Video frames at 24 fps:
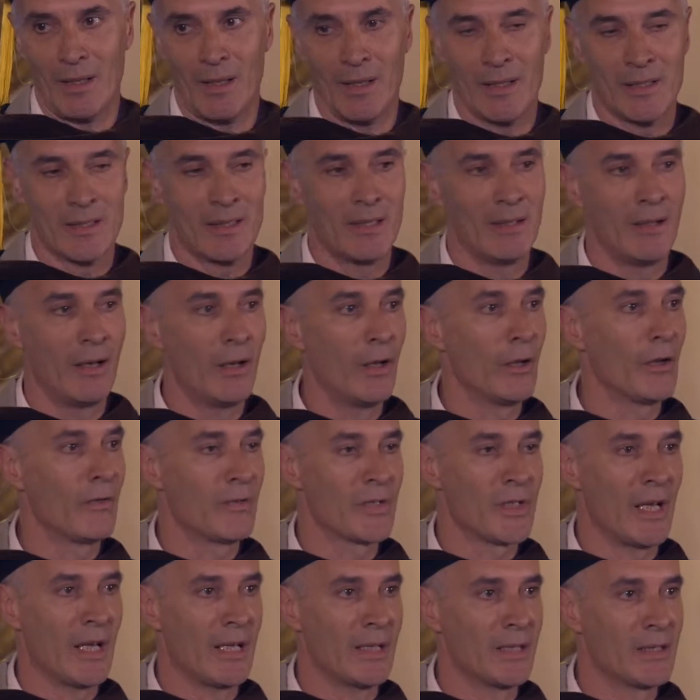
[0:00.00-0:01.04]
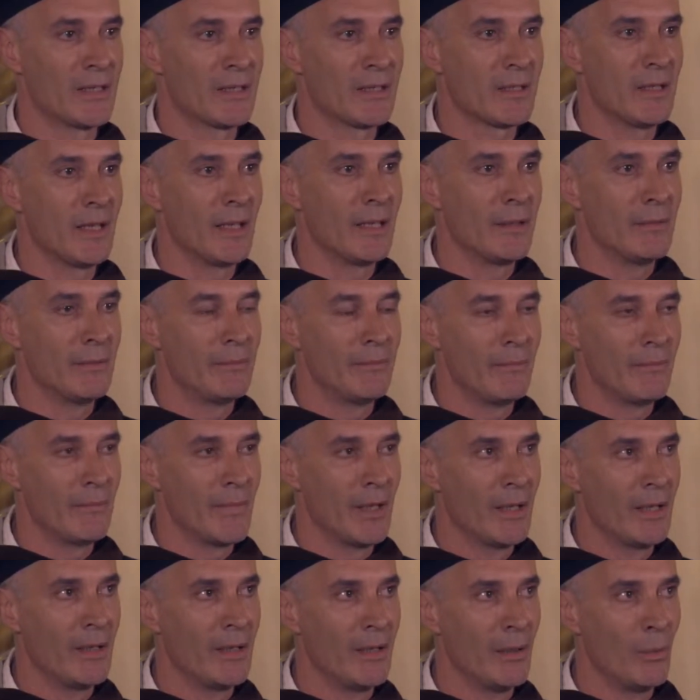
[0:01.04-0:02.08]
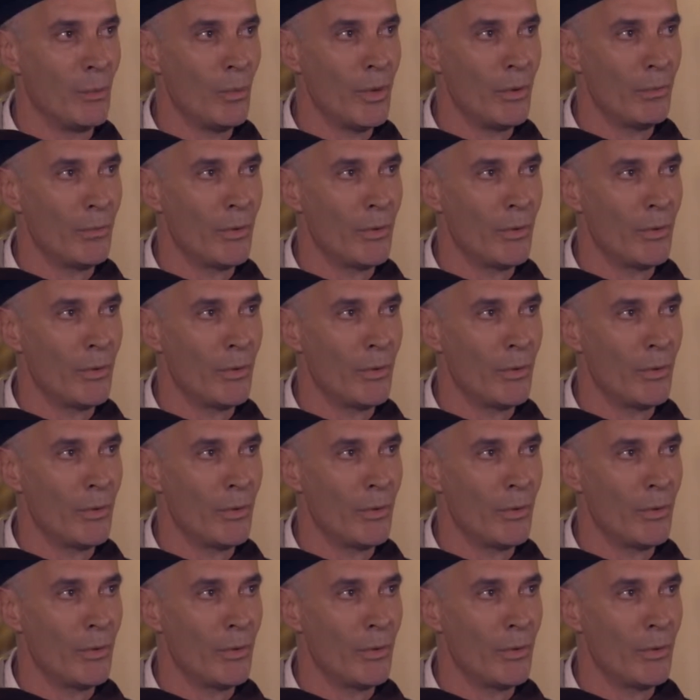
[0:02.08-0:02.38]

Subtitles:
has a lot of sides. We